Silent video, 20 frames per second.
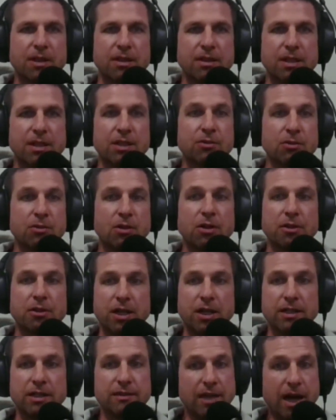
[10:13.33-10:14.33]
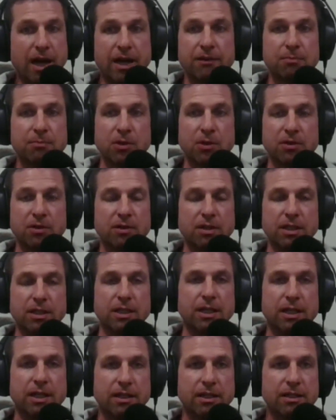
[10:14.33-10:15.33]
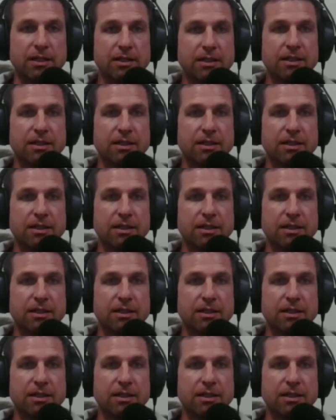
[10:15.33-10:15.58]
These are all thoughts I've personally had.